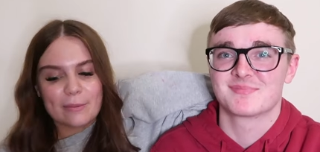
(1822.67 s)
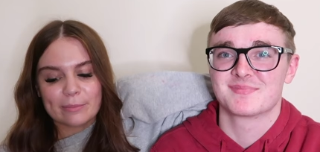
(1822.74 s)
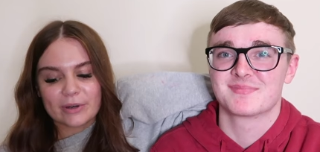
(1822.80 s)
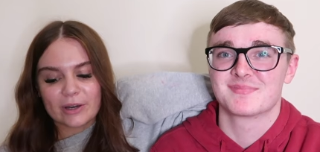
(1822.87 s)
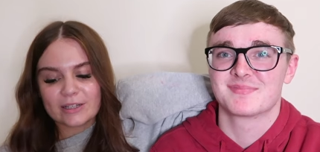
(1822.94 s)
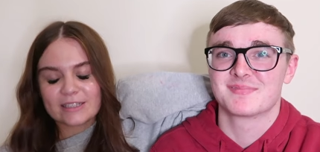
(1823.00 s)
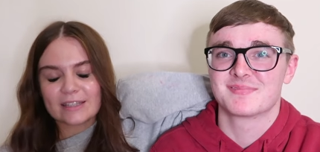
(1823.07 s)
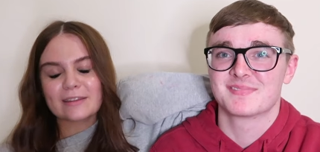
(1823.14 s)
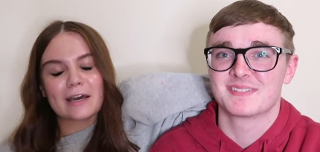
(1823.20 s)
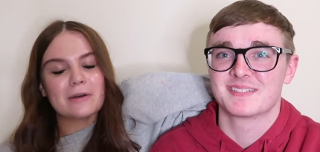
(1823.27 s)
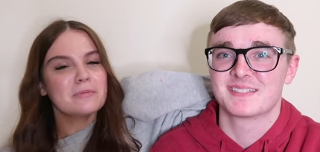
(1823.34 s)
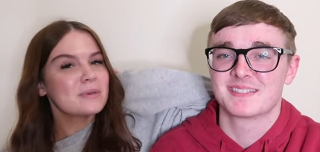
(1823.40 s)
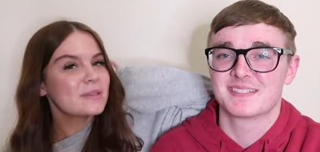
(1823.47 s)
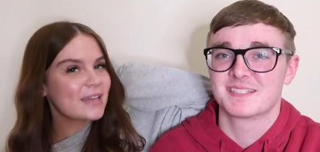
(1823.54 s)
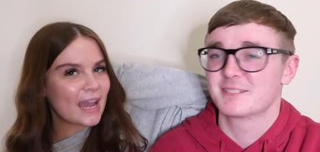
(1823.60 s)
Speaker 1: But that
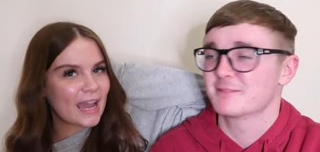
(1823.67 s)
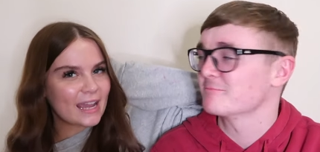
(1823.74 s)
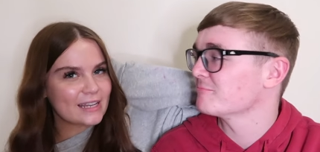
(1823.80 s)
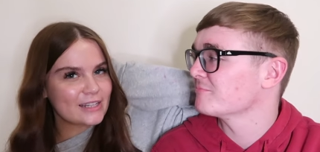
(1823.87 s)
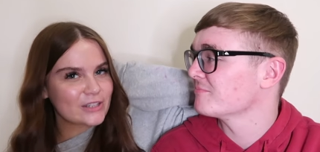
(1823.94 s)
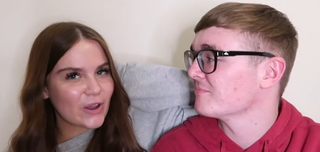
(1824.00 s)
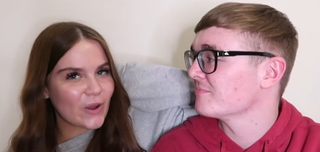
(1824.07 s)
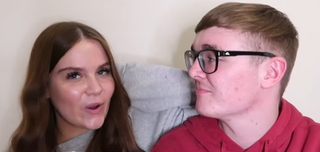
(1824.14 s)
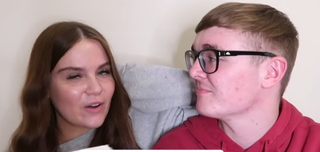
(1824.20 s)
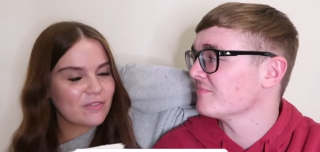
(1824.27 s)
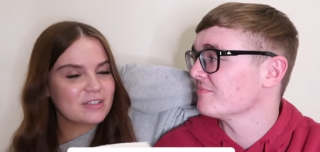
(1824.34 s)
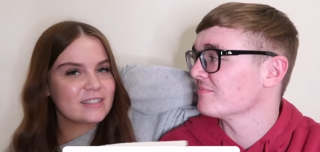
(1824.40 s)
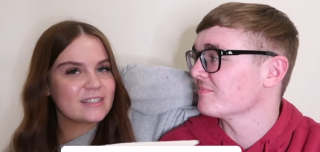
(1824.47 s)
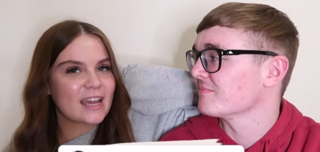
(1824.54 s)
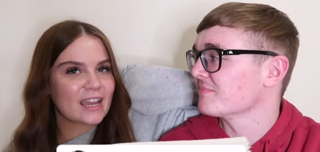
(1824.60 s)
will be the end
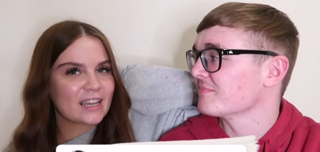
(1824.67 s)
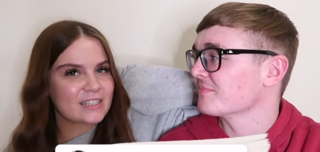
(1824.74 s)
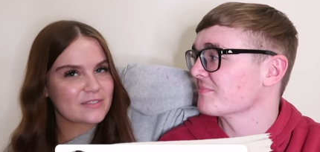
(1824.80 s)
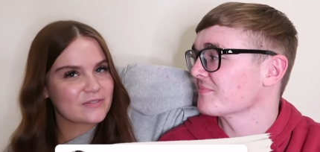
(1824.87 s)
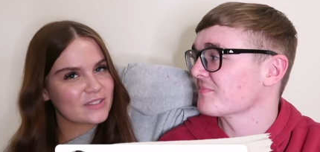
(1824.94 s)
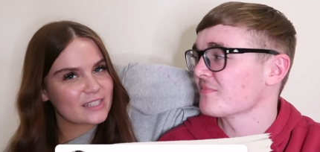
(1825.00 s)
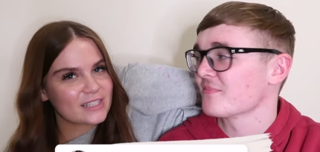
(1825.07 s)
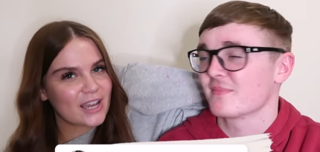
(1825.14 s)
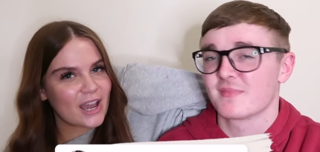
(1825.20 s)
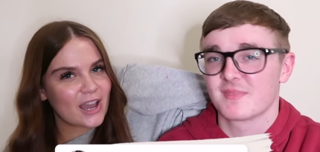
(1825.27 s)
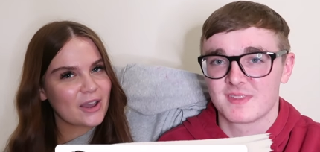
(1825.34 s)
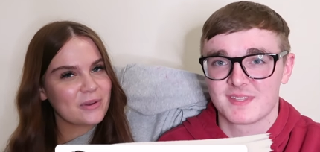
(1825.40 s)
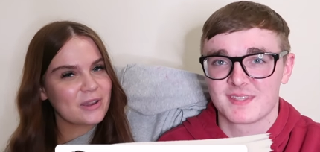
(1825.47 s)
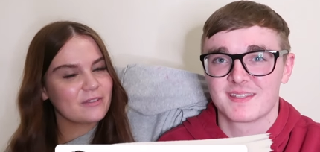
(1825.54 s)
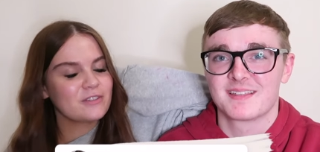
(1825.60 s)
of today's
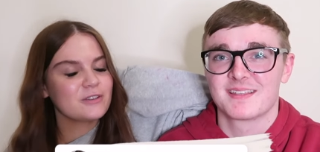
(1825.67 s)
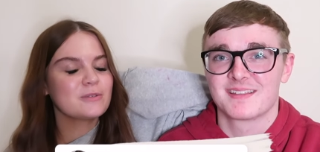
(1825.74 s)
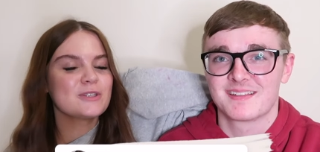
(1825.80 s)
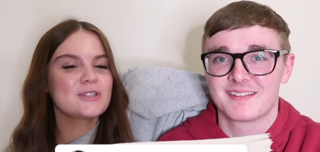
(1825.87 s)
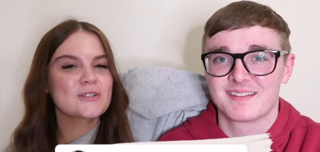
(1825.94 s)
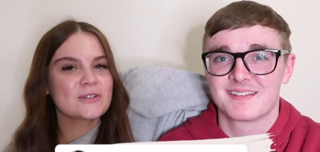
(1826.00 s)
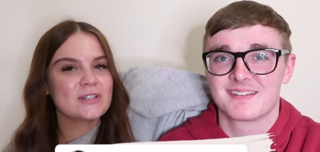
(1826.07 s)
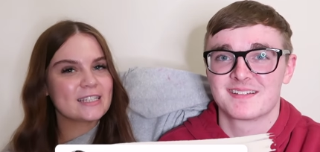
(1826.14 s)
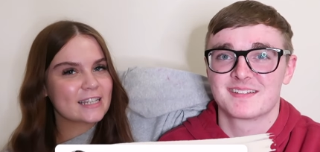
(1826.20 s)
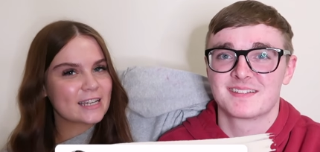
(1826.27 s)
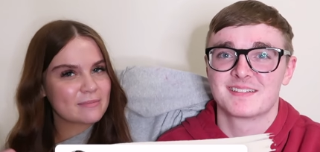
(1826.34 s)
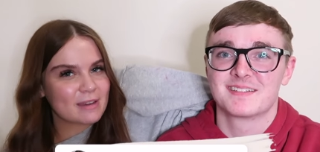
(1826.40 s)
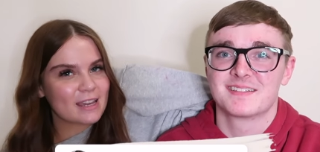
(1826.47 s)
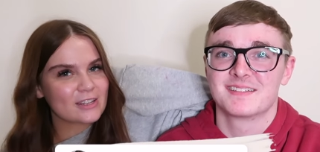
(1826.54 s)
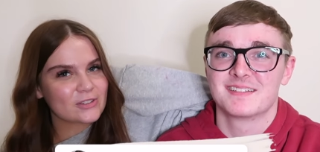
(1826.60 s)
video. If you enjoyed
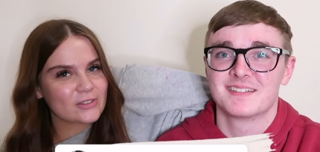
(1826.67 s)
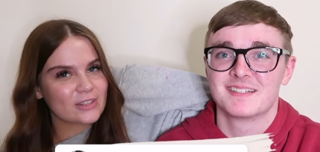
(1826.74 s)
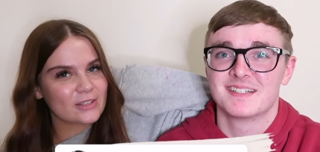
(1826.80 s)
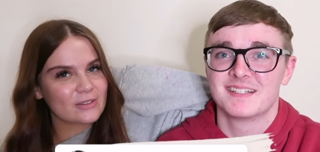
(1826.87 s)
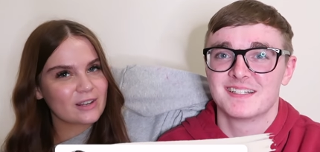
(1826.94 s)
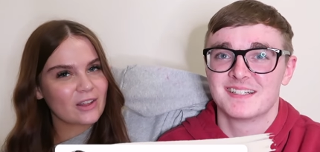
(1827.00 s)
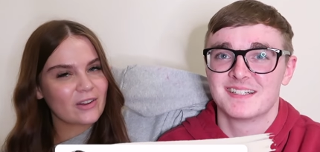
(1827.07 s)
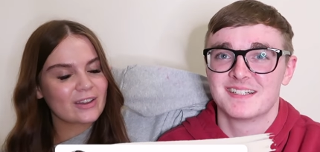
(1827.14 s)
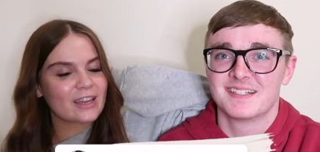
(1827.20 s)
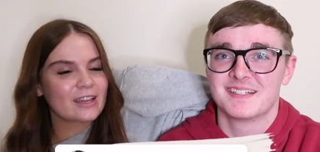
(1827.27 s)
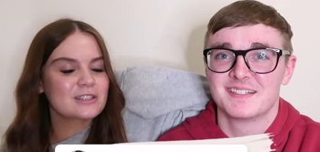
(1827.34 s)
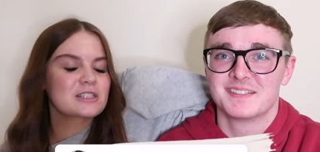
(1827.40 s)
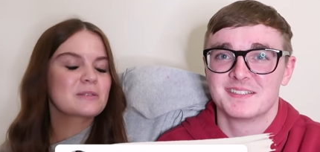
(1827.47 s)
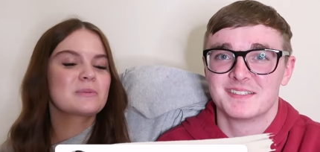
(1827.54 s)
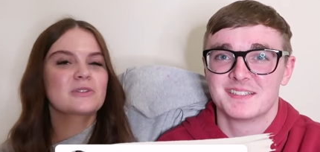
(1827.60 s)
it, make sure that you like
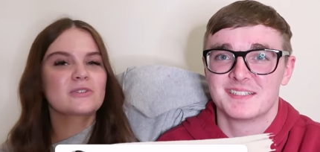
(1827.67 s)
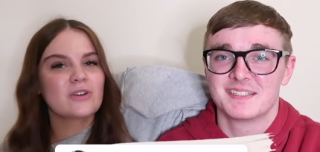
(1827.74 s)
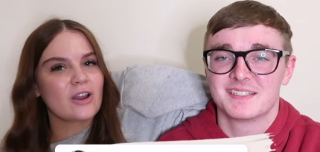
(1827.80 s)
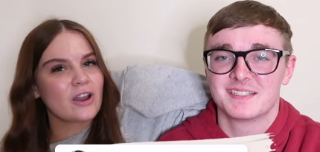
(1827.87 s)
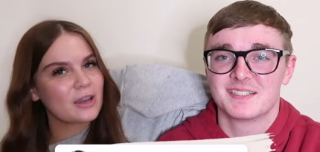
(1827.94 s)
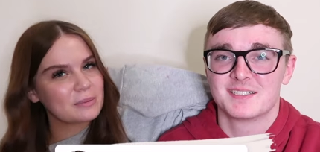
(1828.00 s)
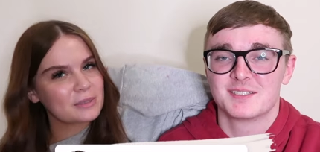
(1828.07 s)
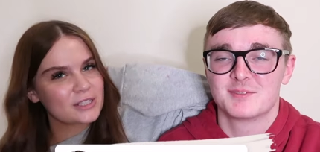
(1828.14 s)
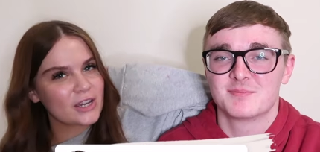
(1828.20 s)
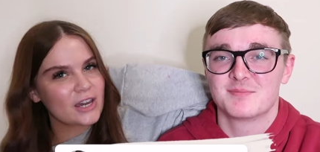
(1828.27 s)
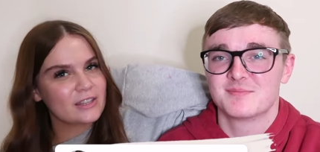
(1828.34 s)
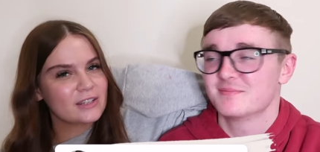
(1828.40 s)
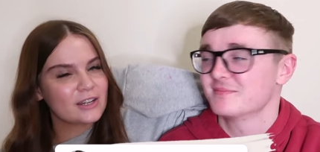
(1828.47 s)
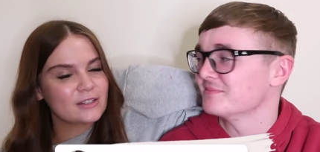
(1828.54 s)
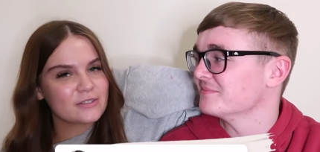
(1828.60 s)
and subscribe,
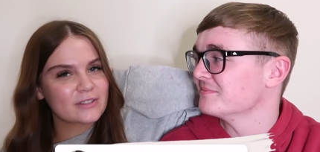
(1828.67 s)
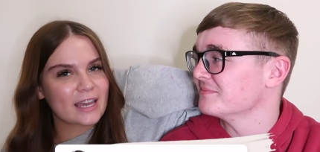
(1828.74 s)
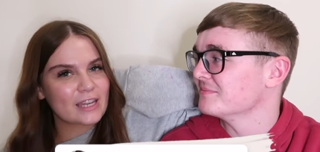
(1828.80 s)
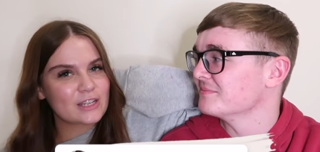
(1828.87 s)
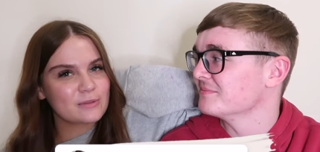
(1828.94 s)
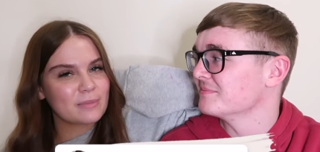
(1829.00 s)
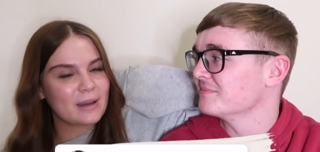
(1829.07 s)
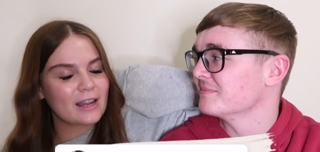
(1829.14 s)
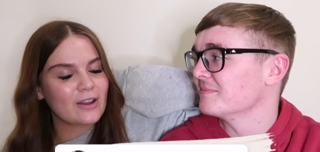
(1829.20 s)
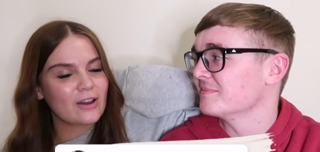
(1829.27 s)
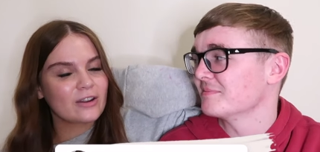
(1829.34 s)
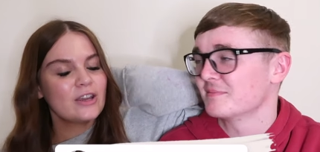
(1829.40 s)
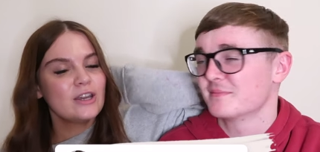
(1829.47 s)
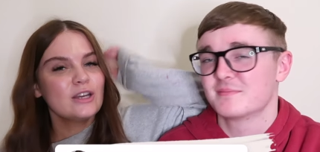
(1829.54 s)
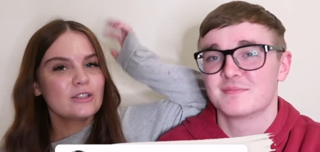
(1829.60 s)
turn the notification bell
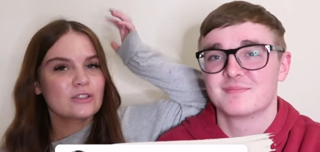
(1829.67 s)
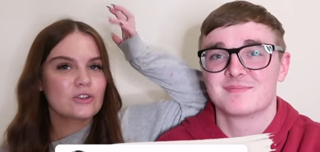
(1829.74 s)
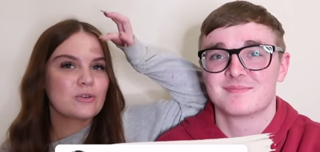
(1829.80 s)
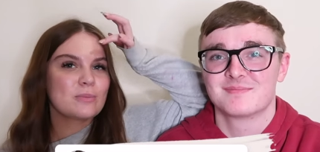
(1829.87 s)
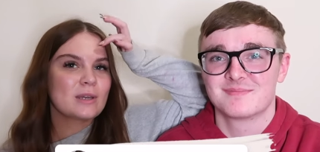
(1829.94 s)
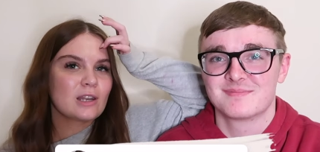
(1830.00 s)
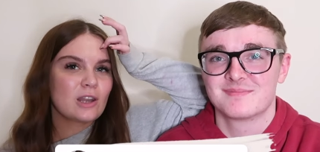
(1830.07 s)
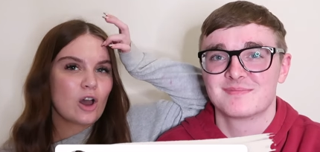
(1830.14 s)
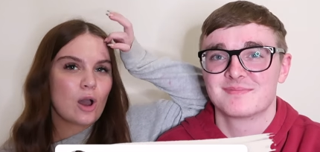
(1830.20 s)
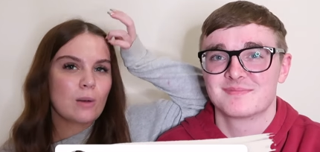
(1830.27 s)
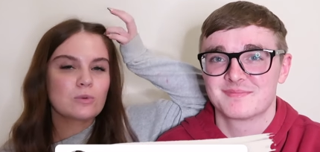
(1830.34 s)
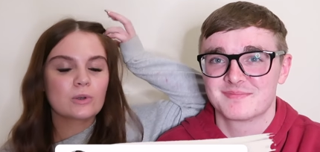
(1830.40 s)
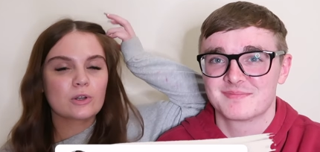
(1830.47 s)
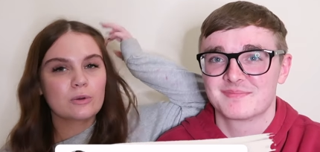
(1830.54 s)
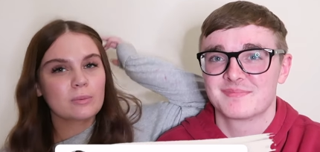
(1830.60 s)
on so you'll be
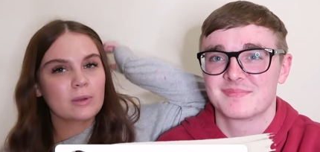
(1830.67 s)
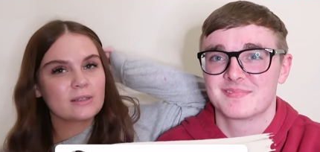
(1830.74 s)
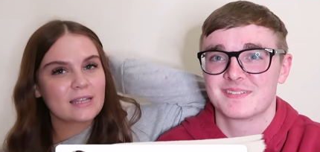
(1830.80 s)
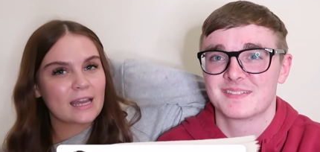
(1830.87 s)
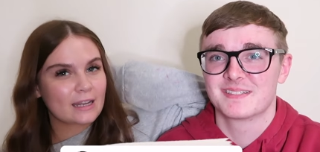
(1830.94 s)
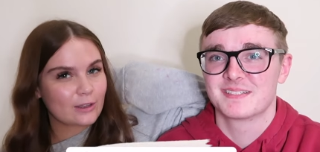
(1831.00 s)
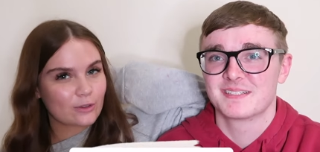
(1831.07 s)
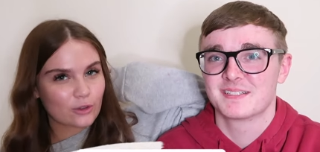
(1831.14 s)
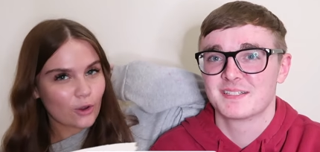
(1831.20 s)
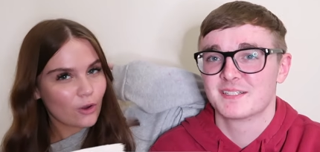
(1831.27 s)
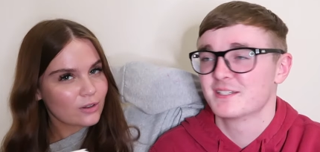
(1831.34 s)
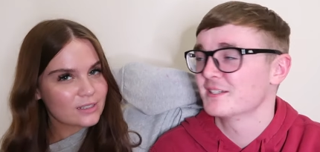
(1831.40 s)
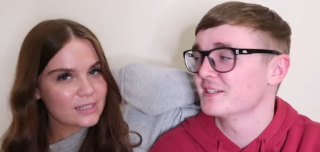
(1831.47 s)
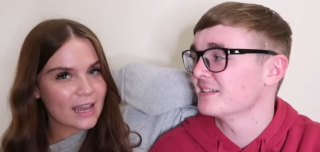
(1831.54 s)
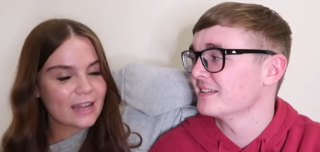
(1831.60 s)
alarmed when I upload any other
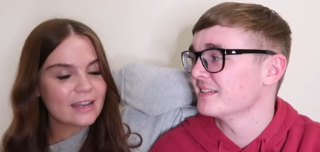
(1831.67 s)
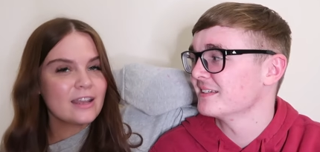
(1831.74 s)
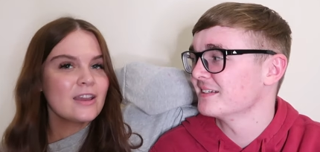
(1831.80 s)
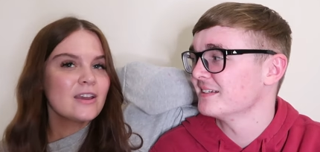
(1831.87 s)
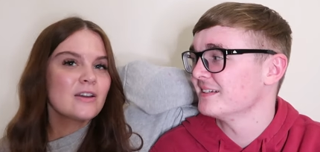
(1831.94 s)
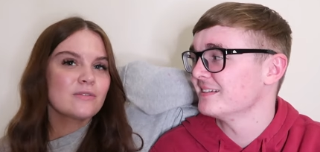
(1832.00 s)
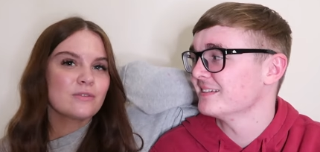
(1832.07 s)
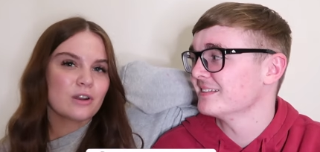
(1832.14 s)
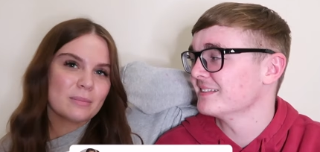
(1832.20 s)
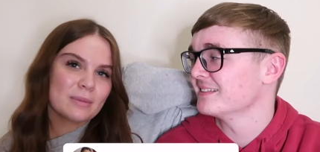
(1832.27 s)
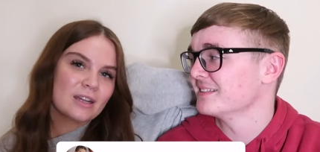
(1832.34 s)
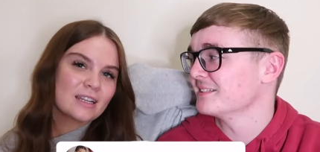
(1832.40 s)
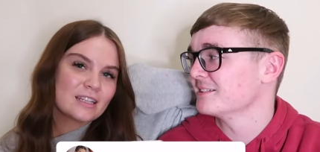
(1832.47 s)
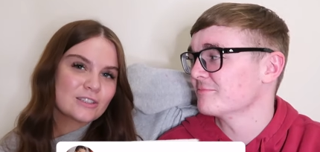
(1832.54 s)
content. Follow me on